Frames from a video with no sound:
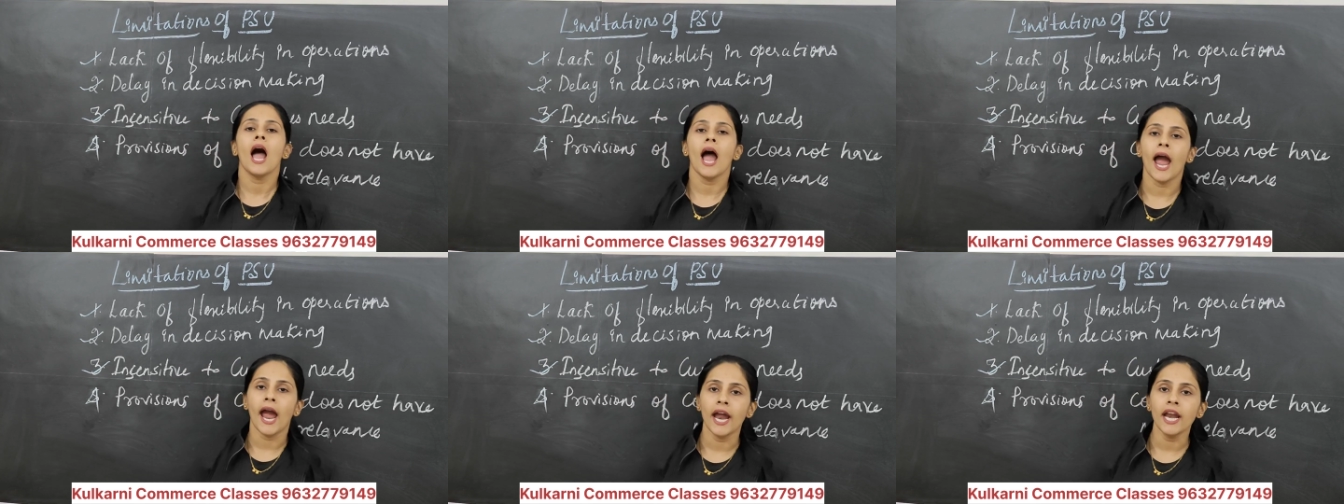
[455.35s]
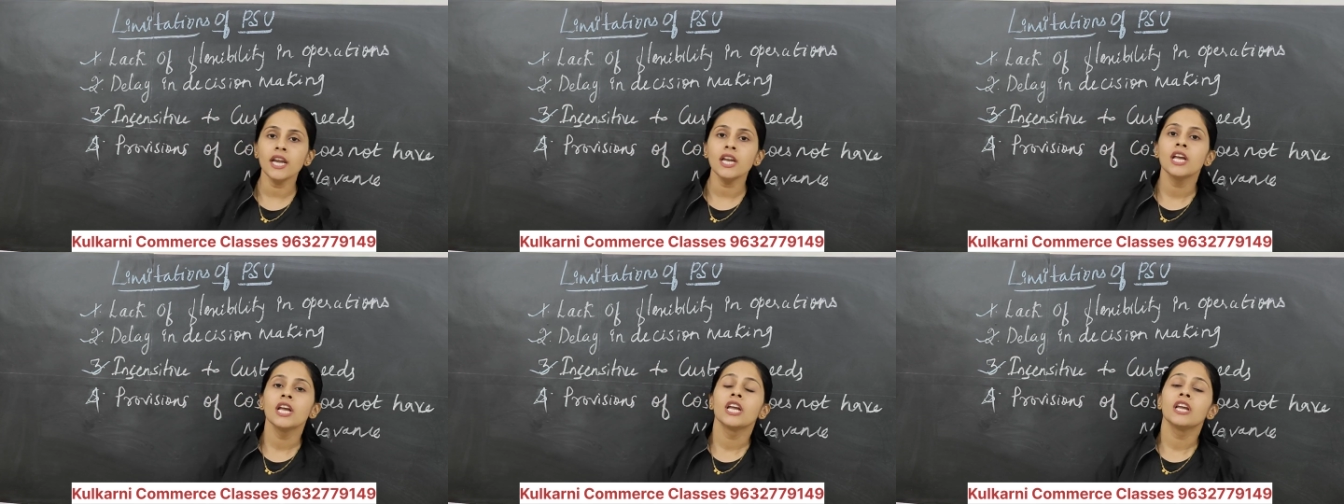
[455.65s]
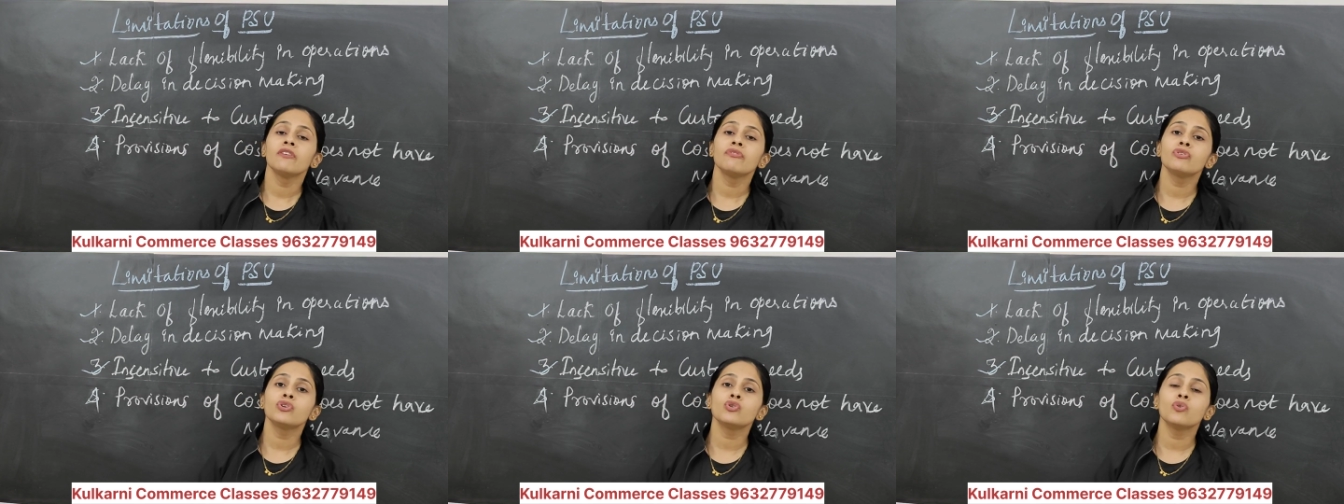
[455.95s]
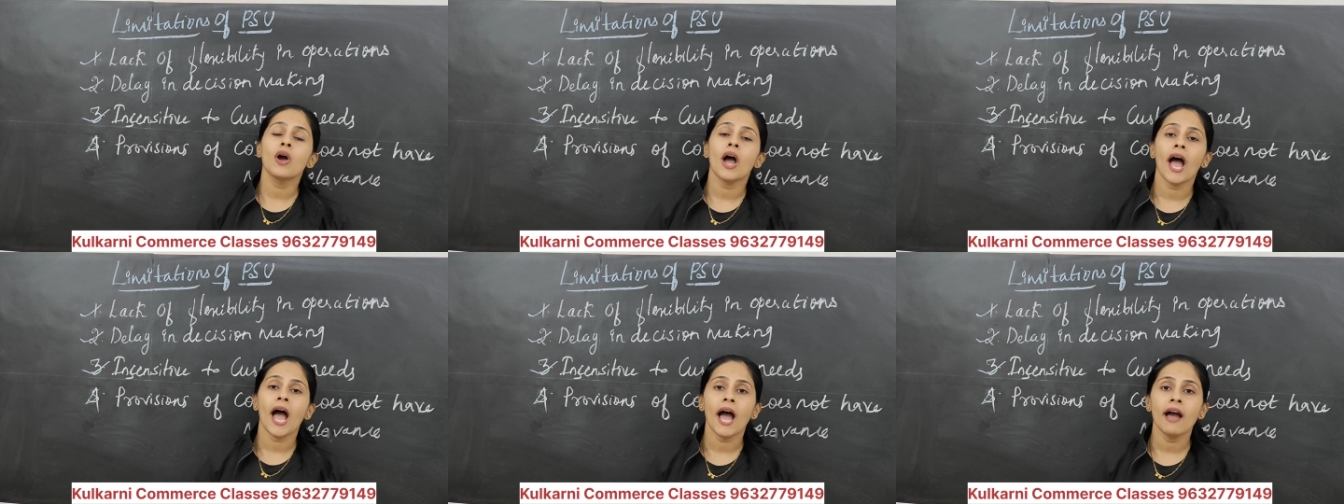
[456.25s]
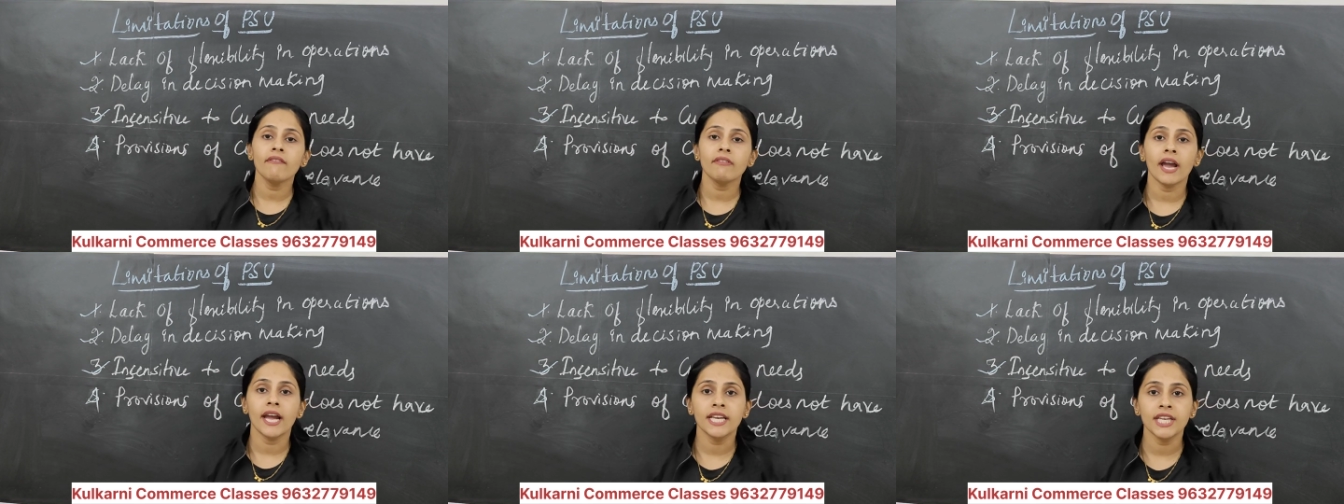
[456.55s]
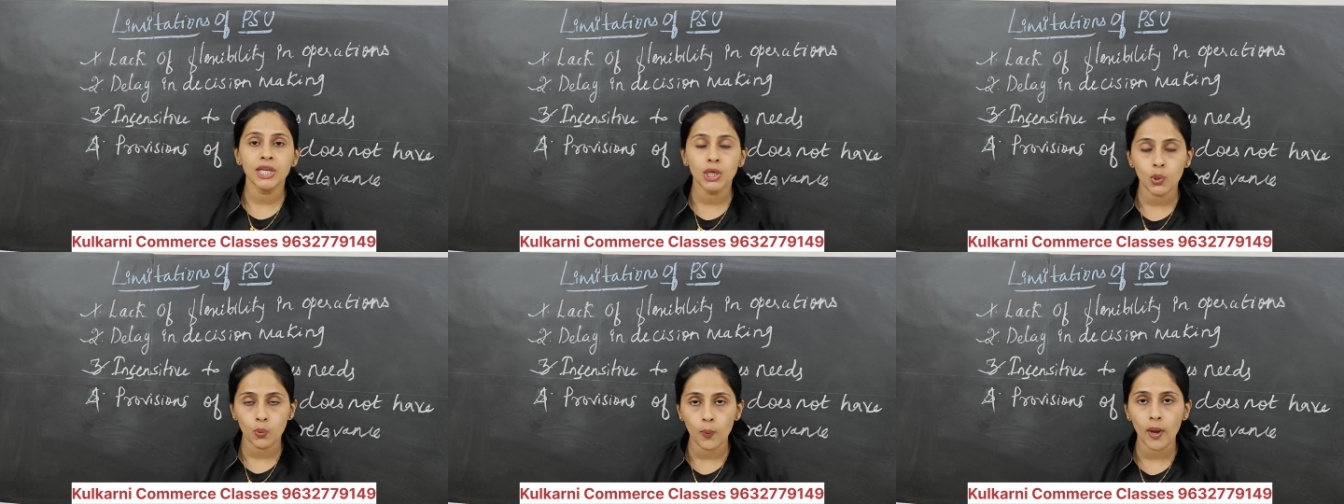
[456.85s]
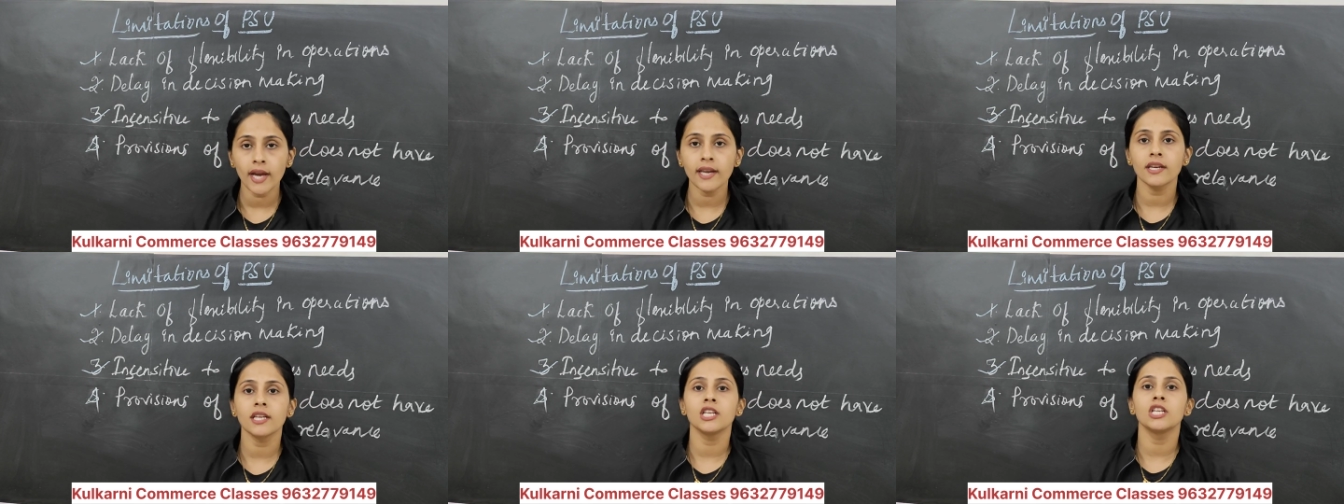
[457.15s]
and if you have any
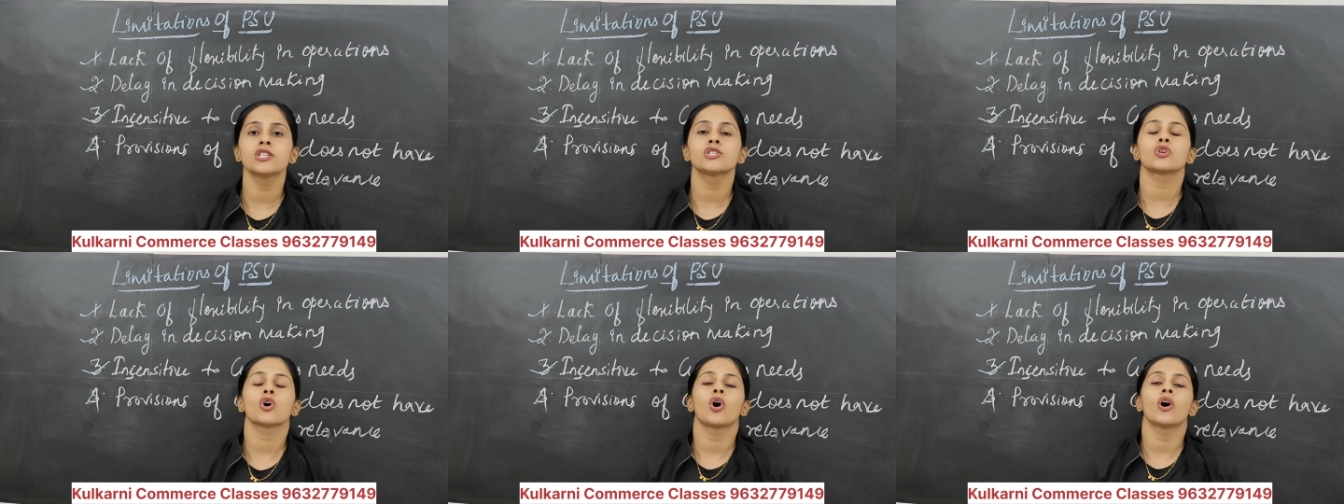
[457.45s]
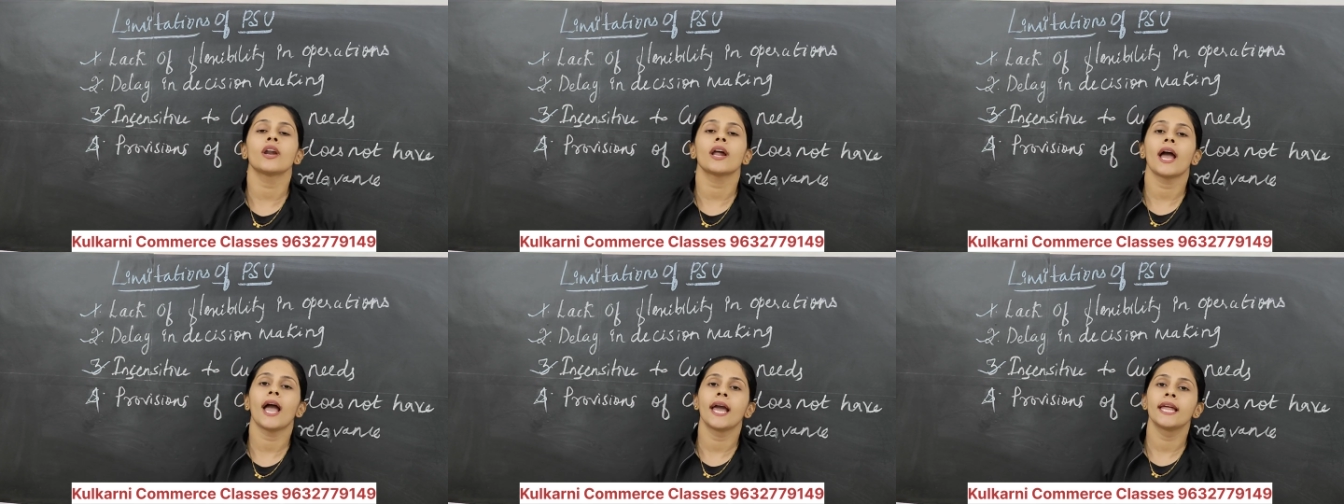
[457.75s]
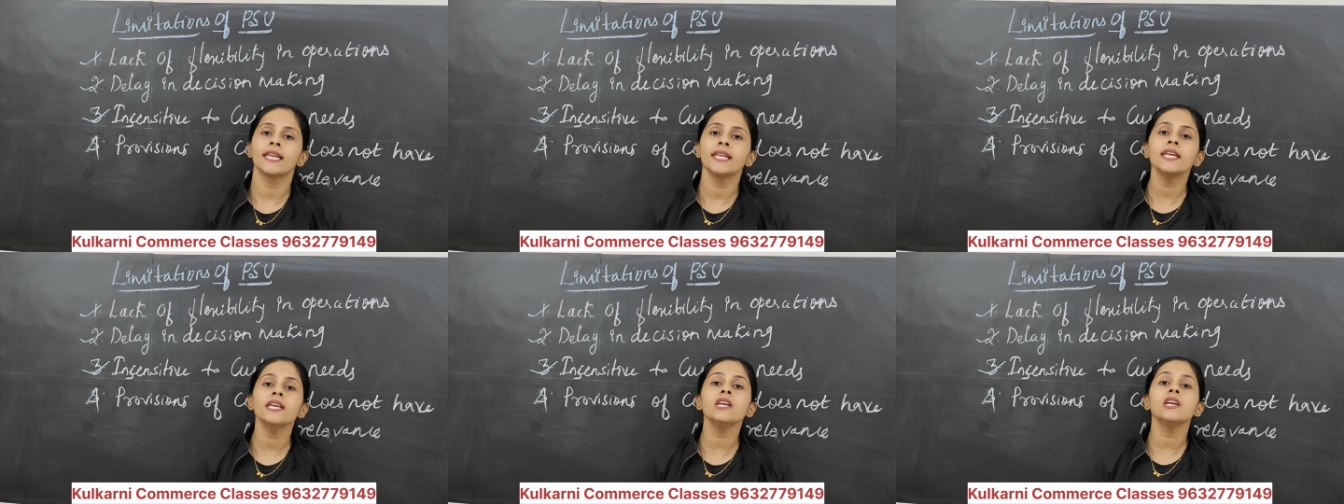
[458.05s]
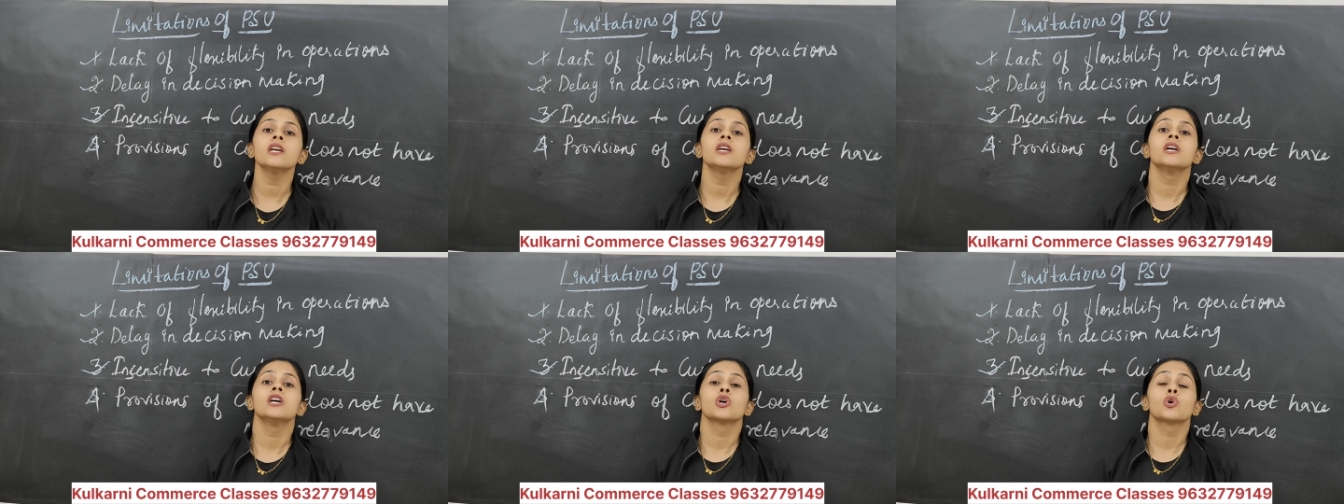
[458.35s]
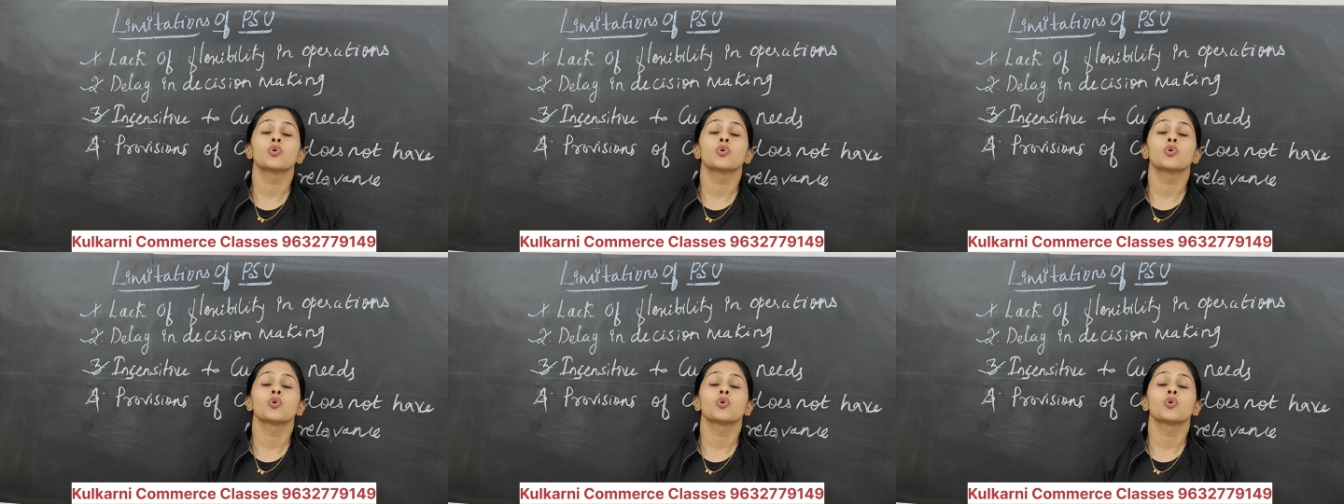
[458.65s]
queries or any